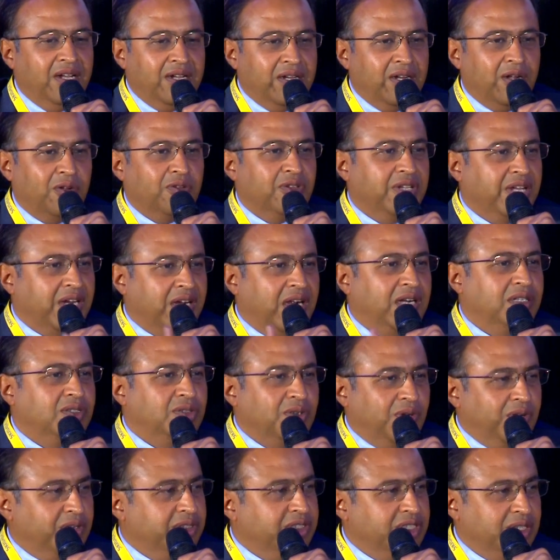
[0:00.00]
Now, there are
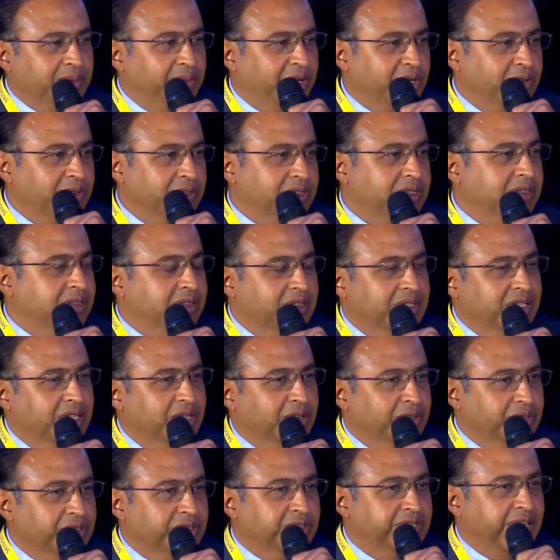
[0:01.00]
talks about the
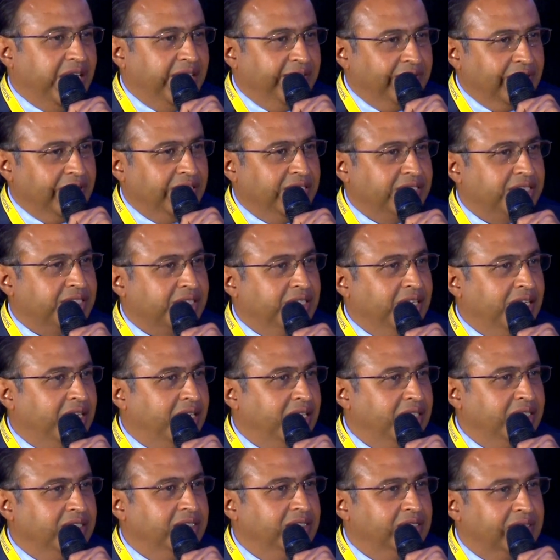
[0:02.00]
driverless
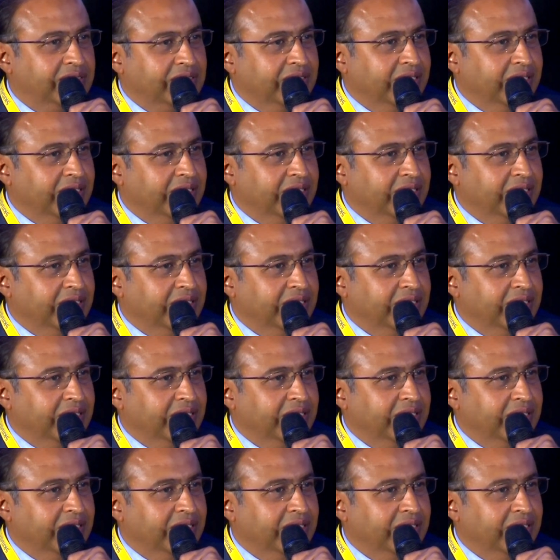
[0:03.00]
cars,